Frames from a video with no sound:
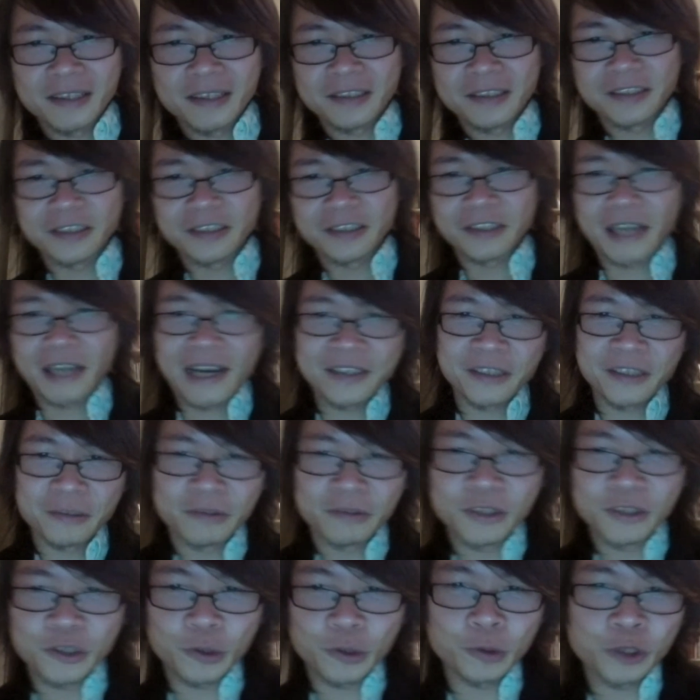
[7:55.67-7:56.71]
these
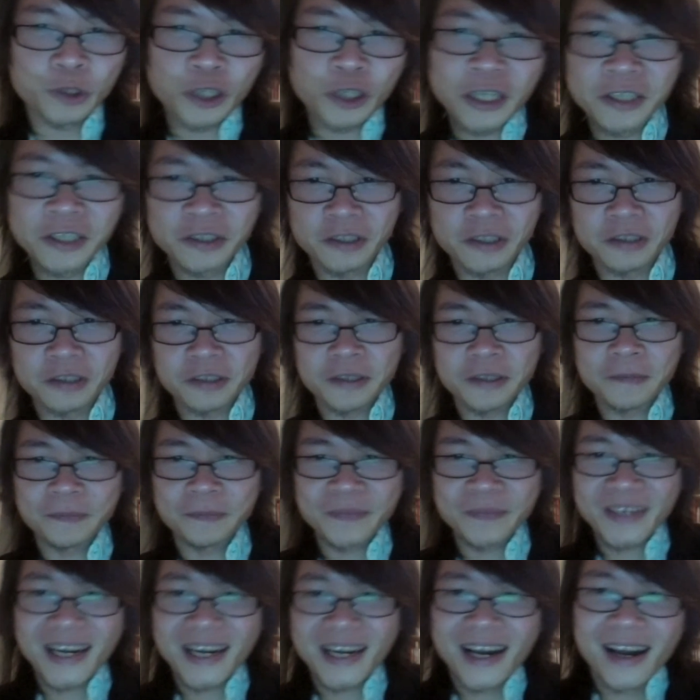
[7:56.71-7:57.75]
artificial traces
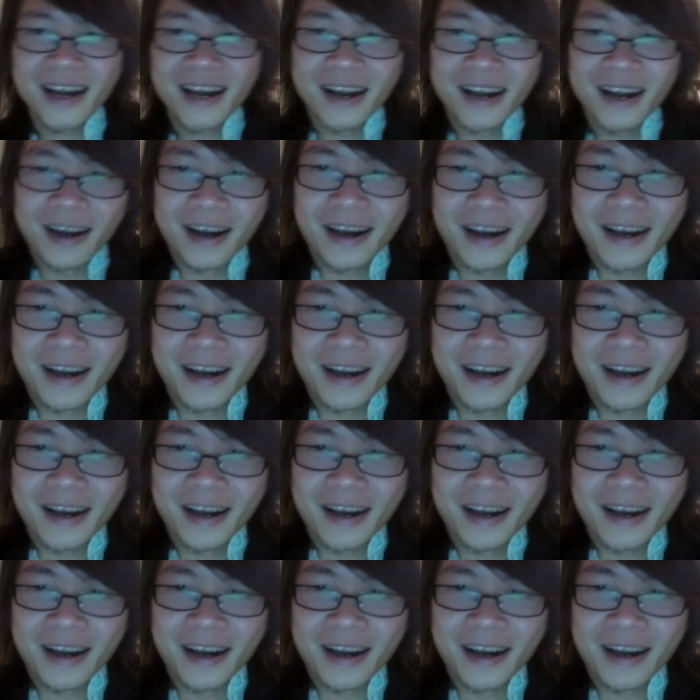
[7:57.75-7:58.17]
mm-hmm.